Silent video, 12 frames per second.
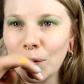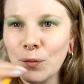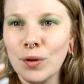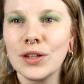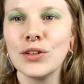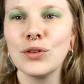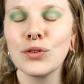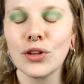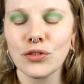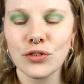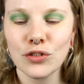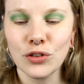when you're
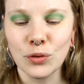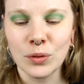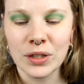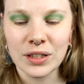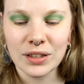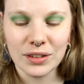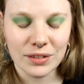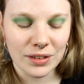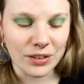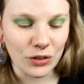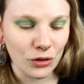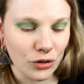not doing it
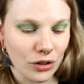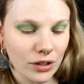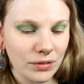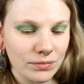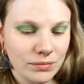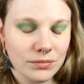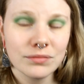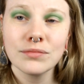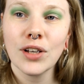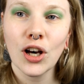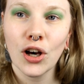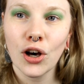in your
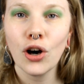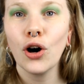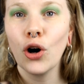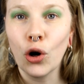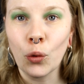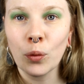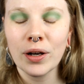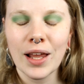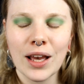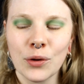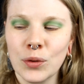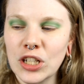own
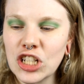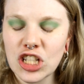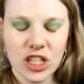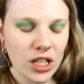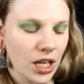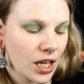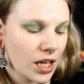language